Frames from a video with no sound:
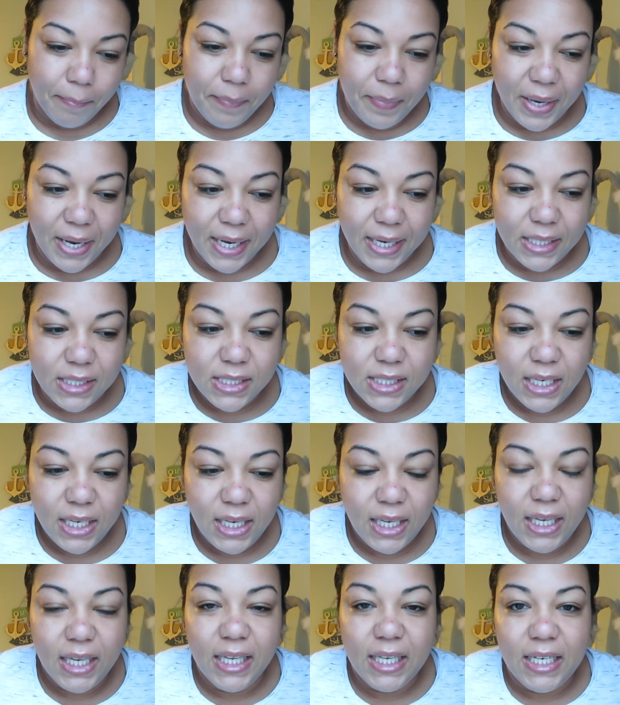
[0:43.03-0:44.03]
But
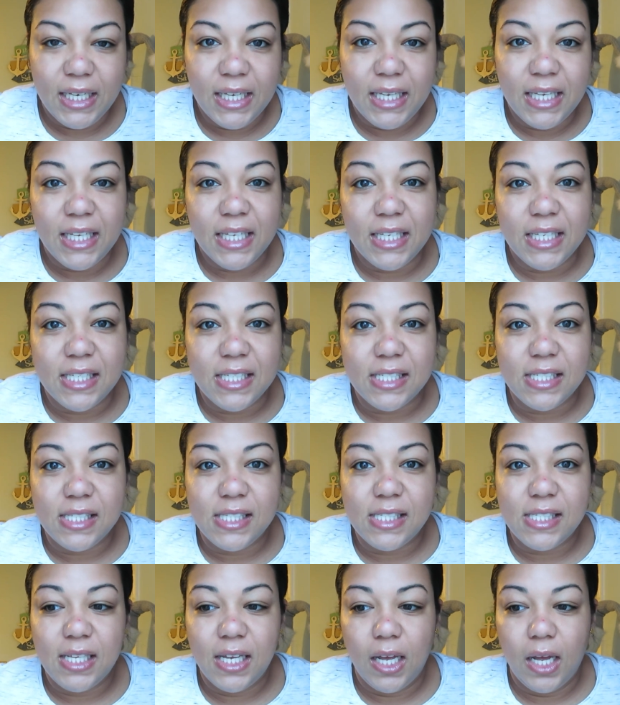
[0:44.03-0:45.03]
it
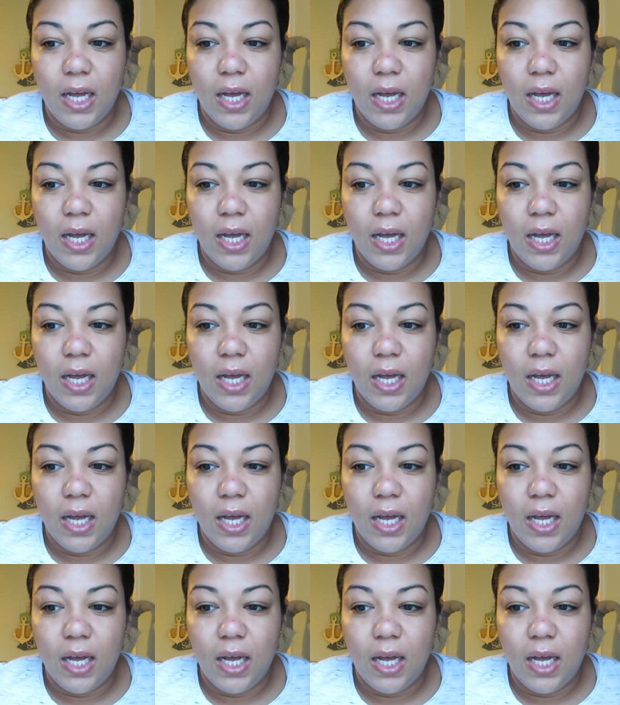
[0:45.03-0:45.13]
is